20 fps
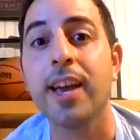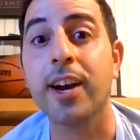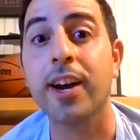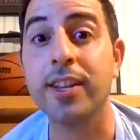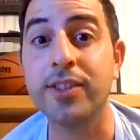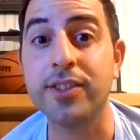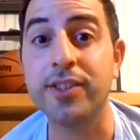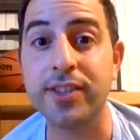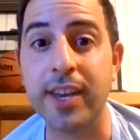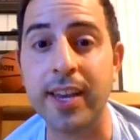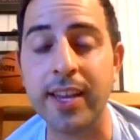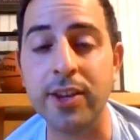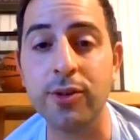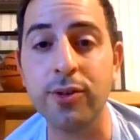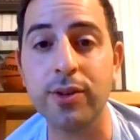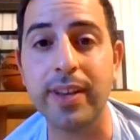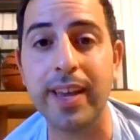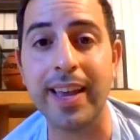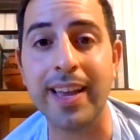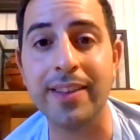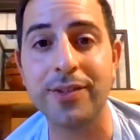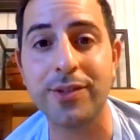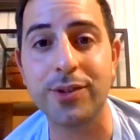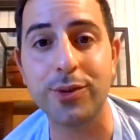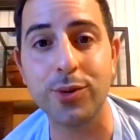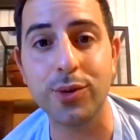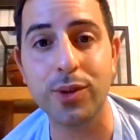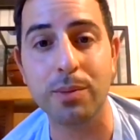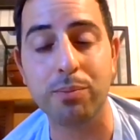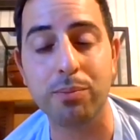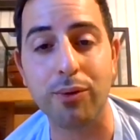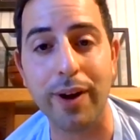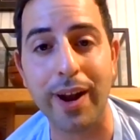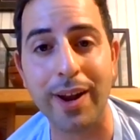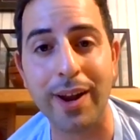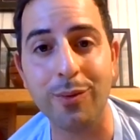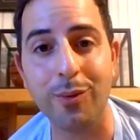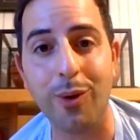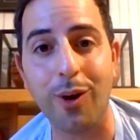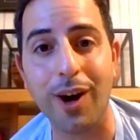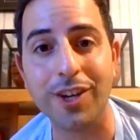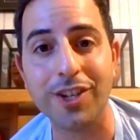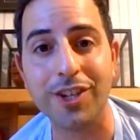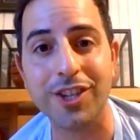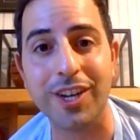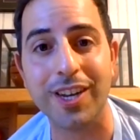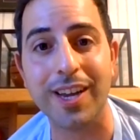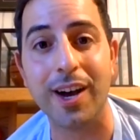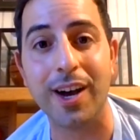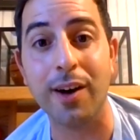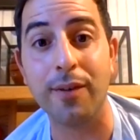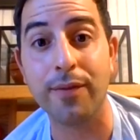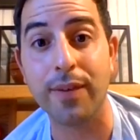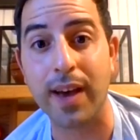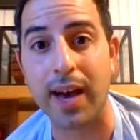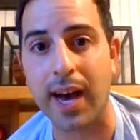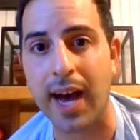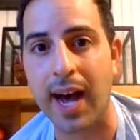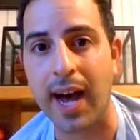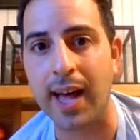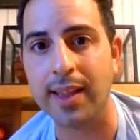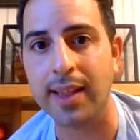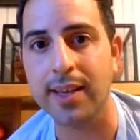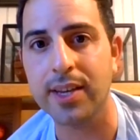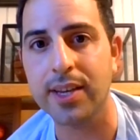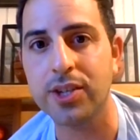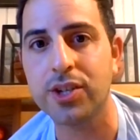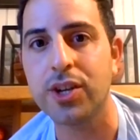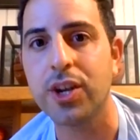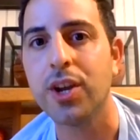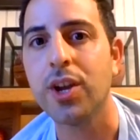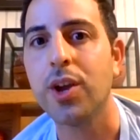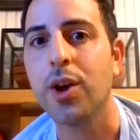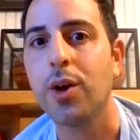continued into the brainwashing of college,